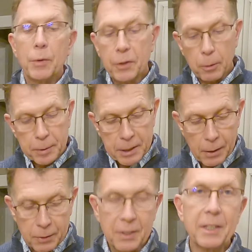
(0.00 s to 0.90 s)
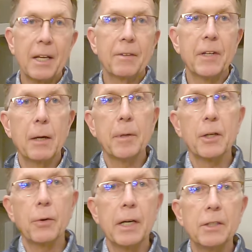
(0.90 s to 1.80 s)
with our potatoes in the oven, I'm going
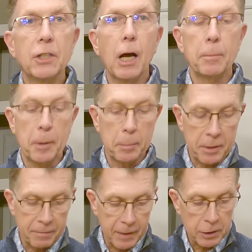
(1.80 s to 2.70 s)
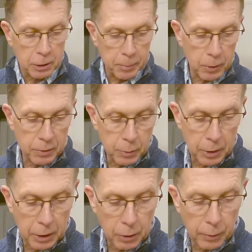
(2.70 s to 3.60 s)
to go ahead and chop up some vegetables. We're
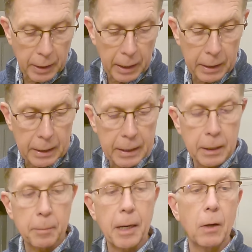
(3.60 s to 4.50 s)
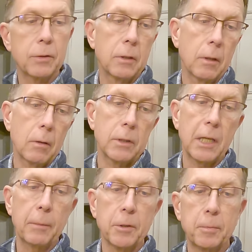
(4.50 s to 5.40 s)
going to go ahead and get about a
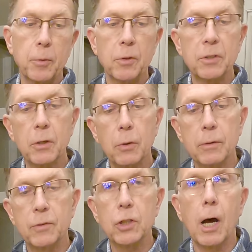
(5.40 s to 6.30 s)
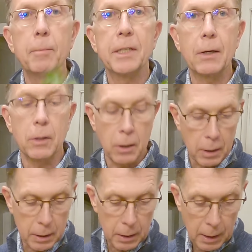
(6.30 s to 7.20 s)
tablespoon or so of chopped
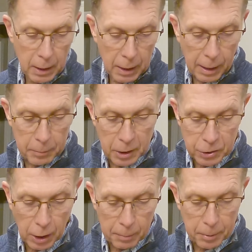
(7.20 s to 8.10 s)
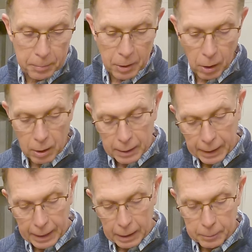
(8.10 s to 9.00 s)
tarragon. I'm going to chop up the
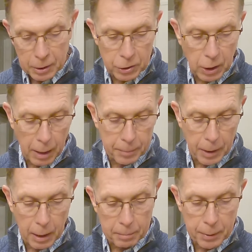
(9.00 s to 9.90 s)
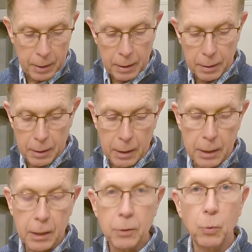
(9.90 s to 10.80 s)
garlic, and I'm going to chop up
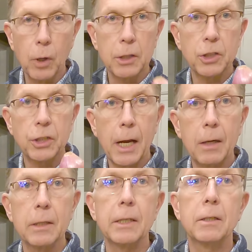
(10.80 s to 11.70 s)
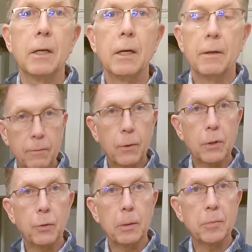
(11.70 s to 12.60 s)
the 1 shallot for
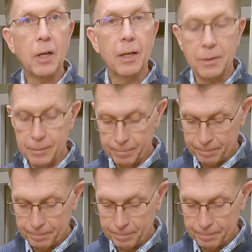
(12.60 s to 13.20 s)
the cream sauce.